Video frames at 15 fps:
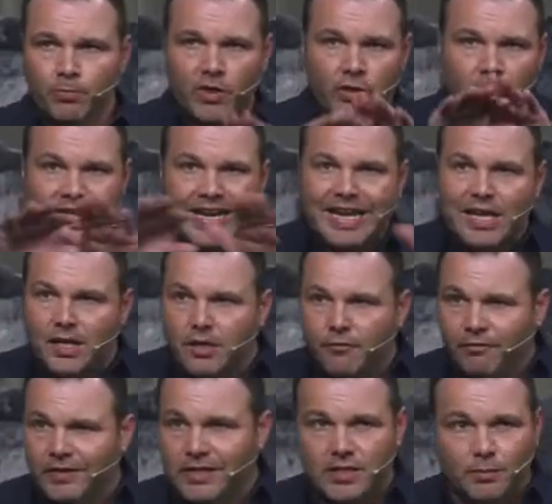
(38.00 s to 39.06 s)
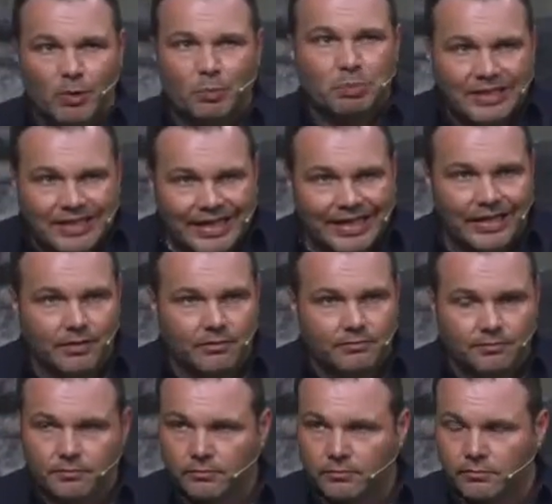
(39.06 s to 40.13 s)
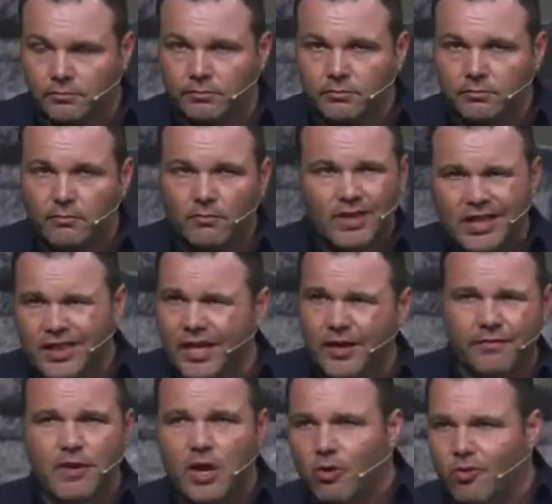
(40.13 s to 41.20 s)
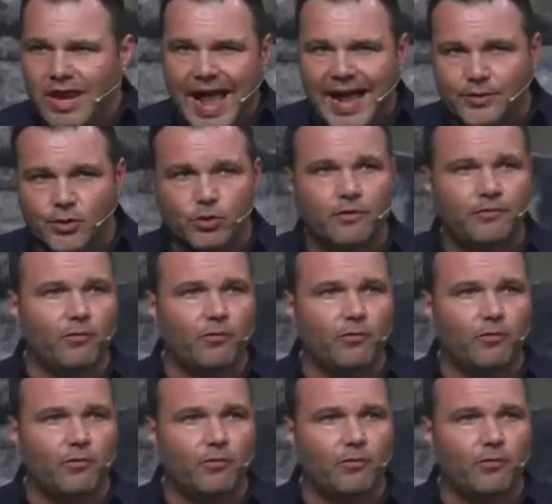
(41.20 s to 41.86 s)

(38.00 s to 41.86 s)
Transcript: They're in an indefensible plain. They have no natural